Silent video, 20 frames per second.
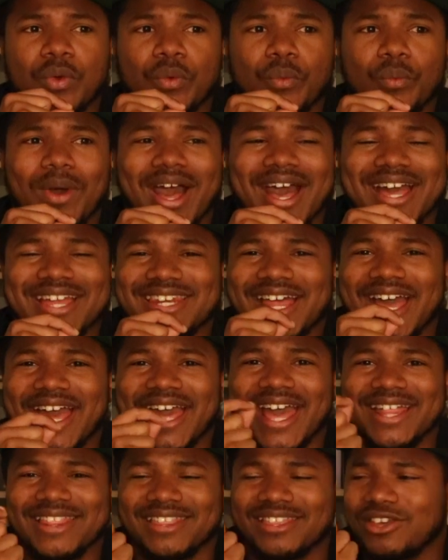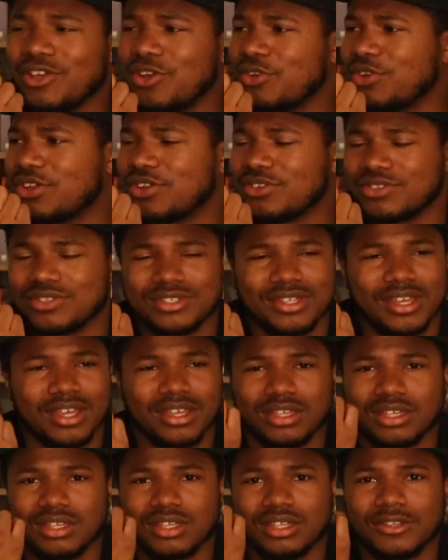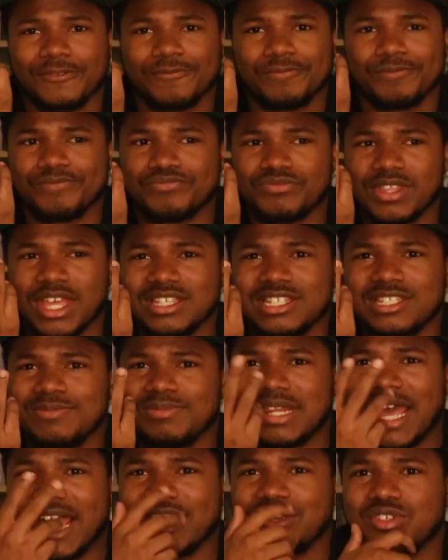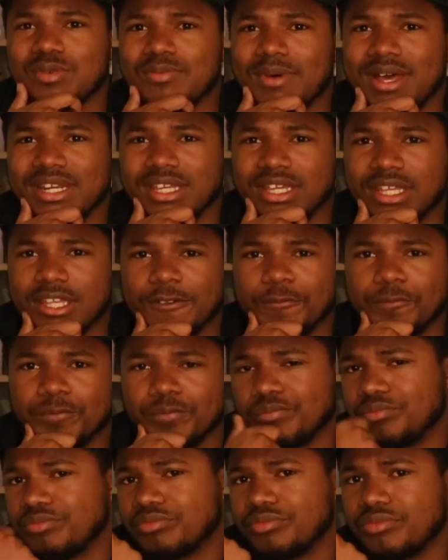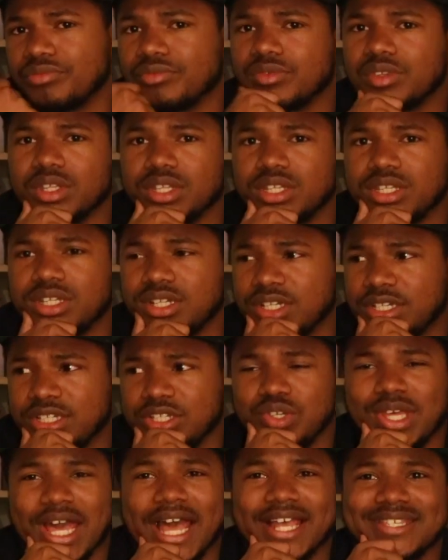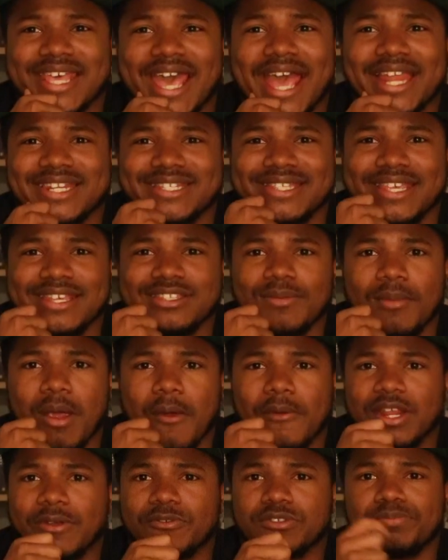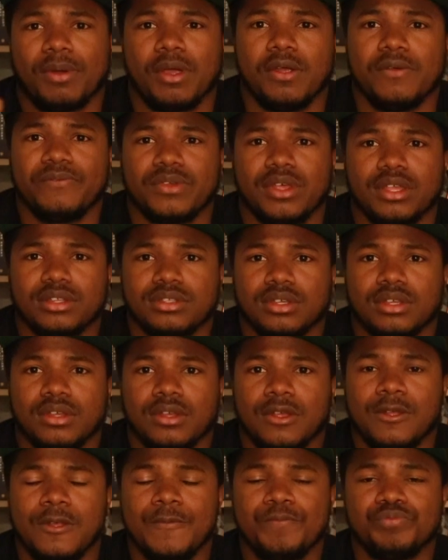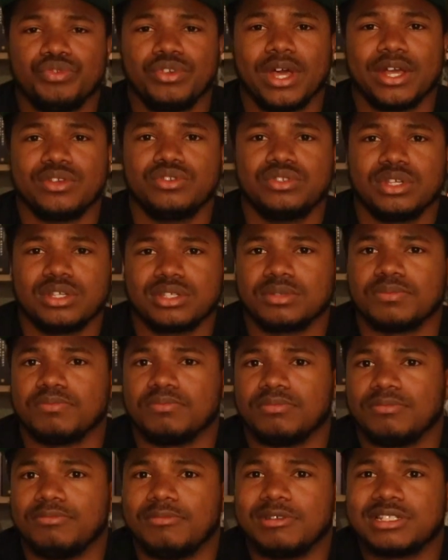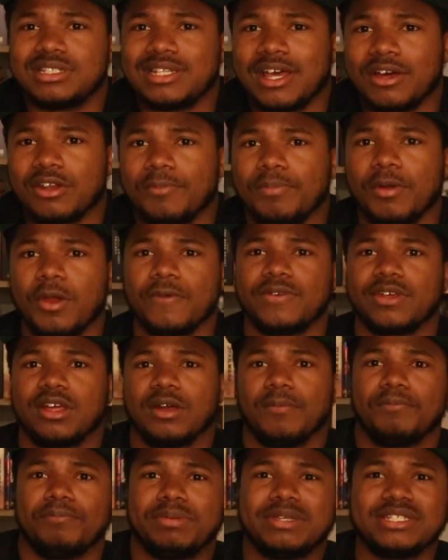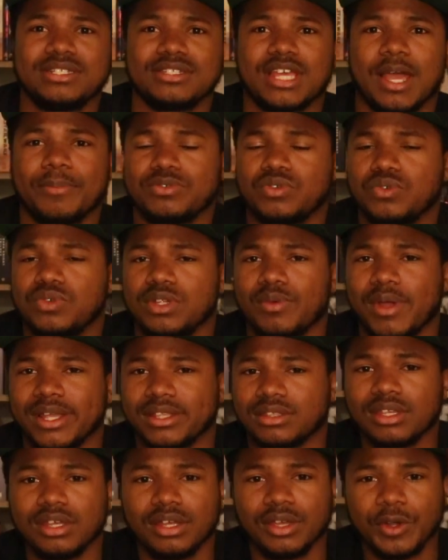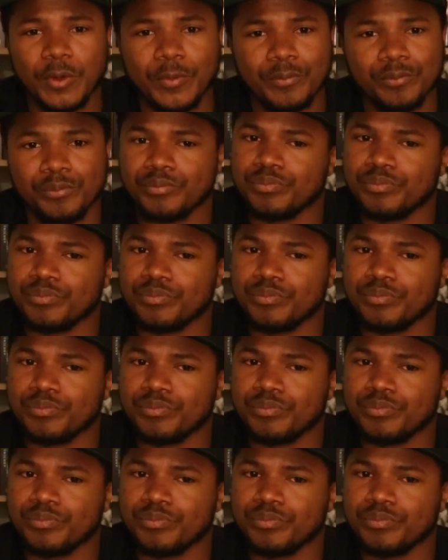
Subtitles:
Why not have the couriers? Like, that just been extra money. You guys had the system already. It was perfect. You guys was just missing out on a perfect business opportunity right there.